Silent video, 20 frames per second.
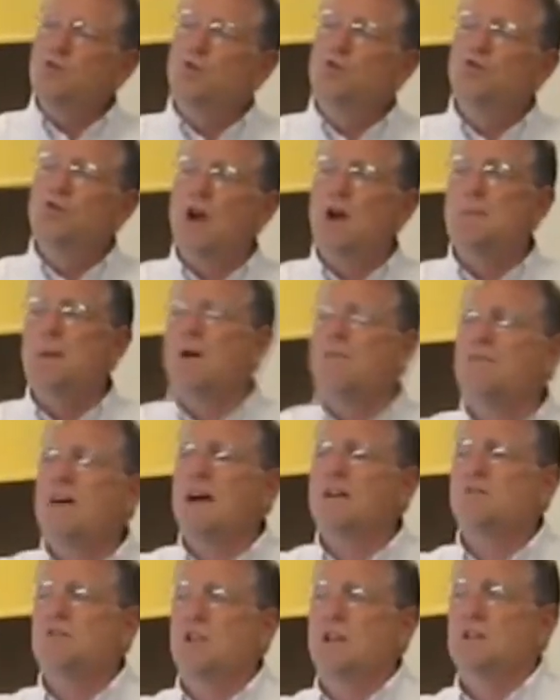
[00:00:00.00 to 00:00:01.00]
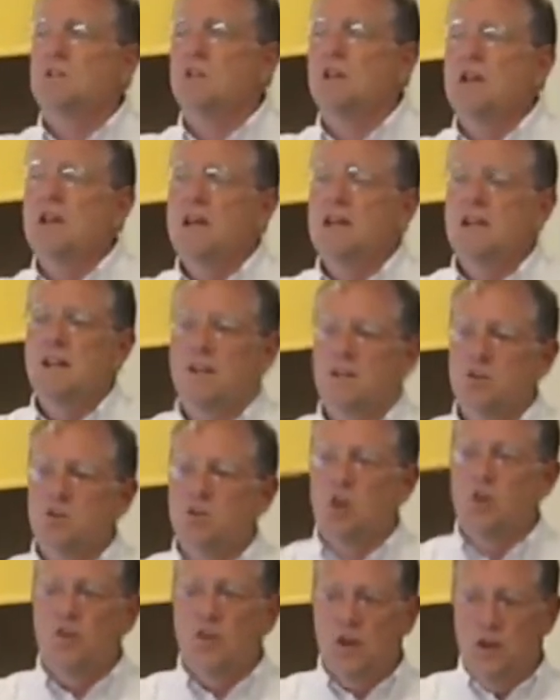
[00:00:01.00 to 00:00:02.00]
Let's talk about vaccines. Now
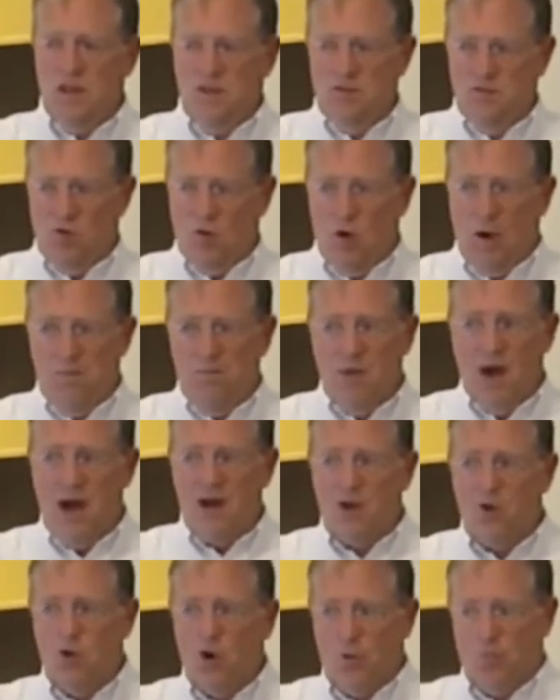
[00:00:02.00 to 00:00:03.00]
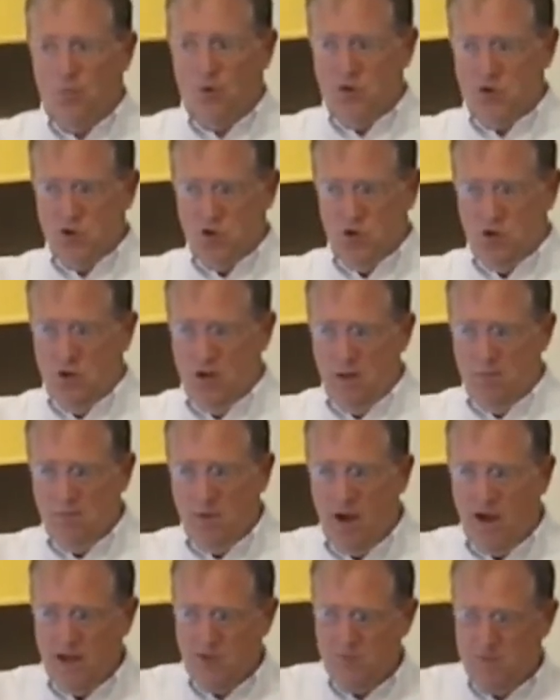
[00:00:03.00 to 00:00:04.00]
you know that even though I'm not a corporate shill, I'm
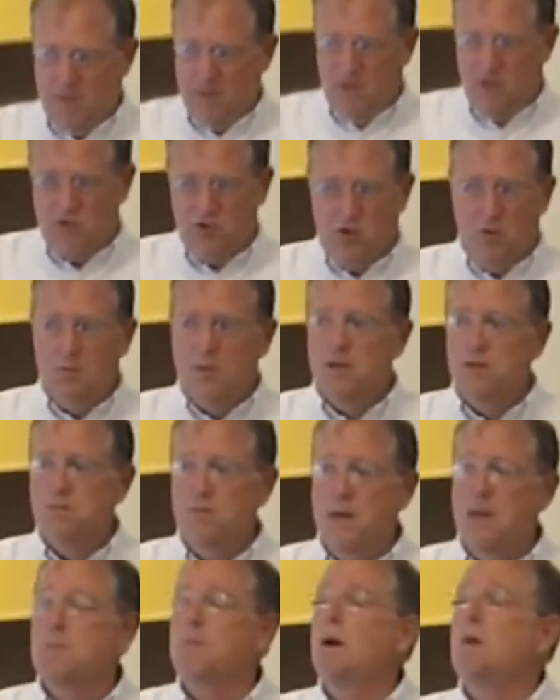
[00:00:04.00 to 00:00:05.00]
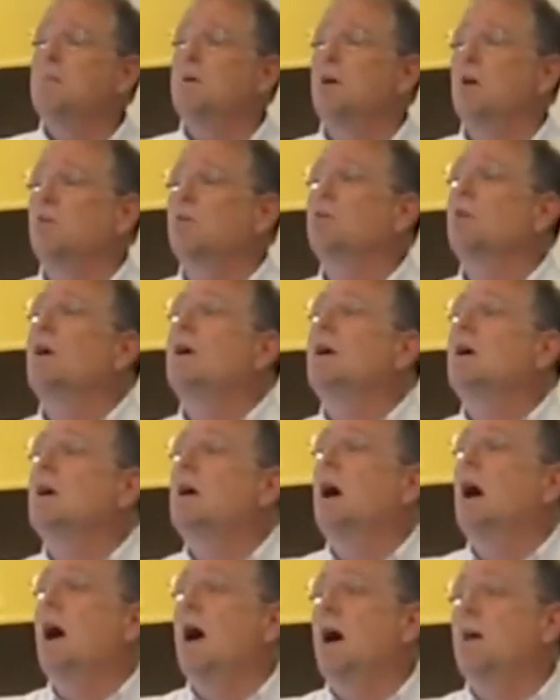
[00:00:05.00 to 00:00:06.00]
biased because somebody's paying my bills.
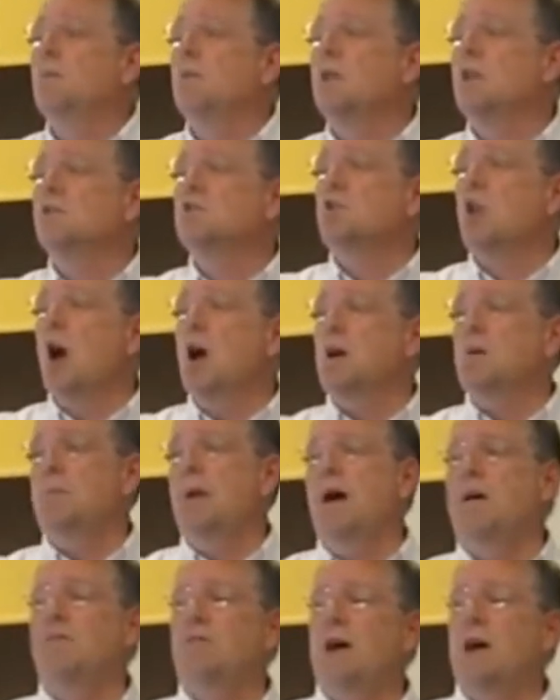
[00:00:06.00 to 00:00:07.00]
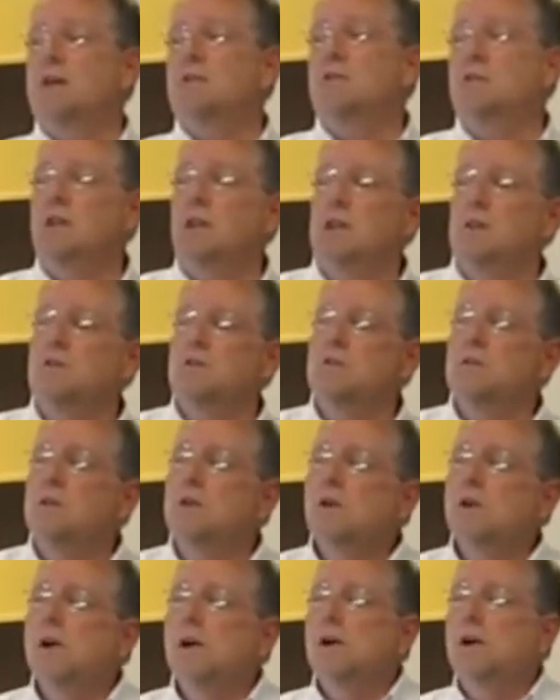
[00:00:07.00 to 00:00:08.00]
Um, let's talk about vaccines.
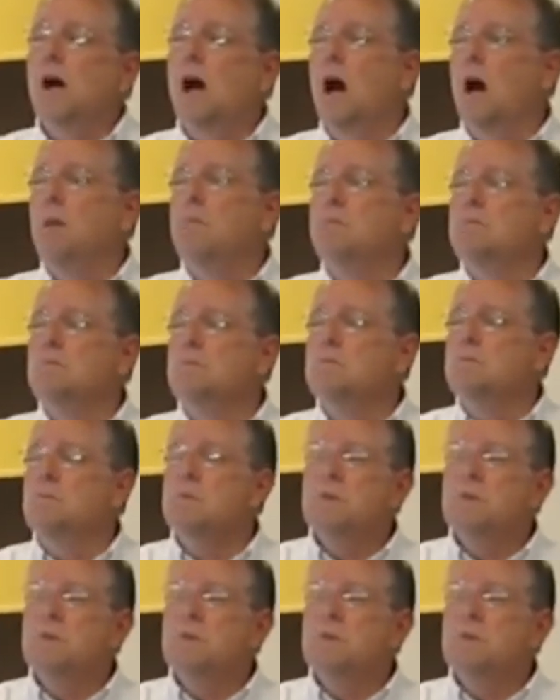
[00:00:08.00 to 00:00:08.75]
Um,